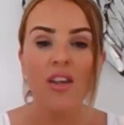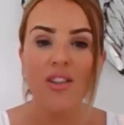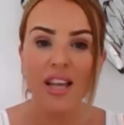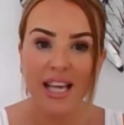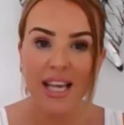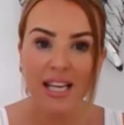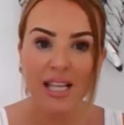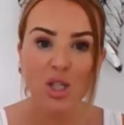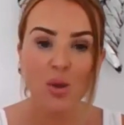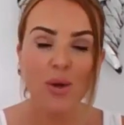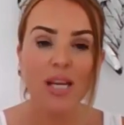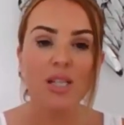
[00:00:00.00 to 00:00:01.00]
the key
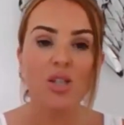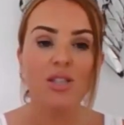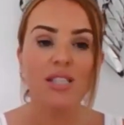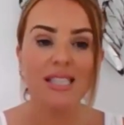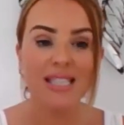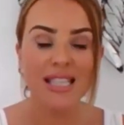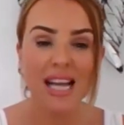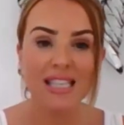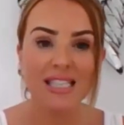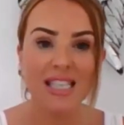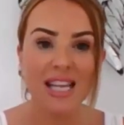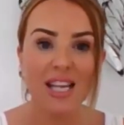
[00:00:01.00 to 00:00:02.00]
to it is
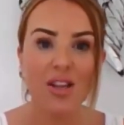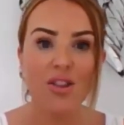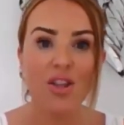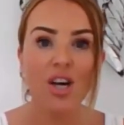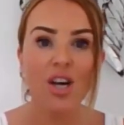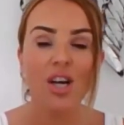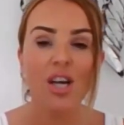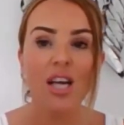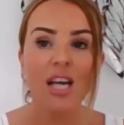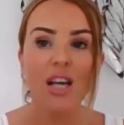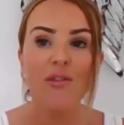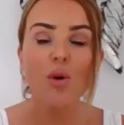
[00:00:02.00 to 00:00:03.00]
understanding that
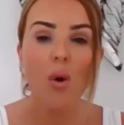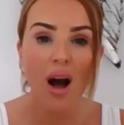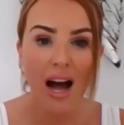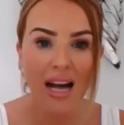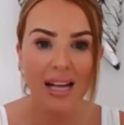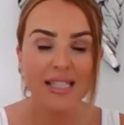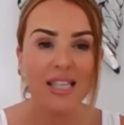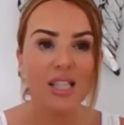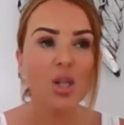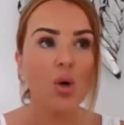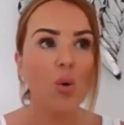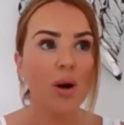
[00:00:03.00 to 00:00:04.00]
if you are
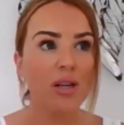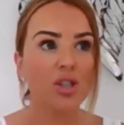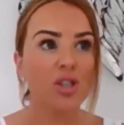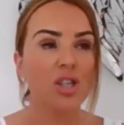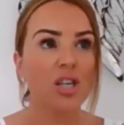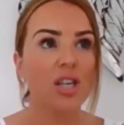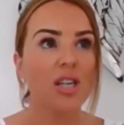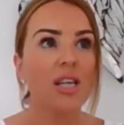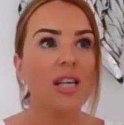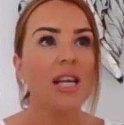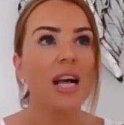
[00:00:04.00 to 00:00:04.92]
asking the question,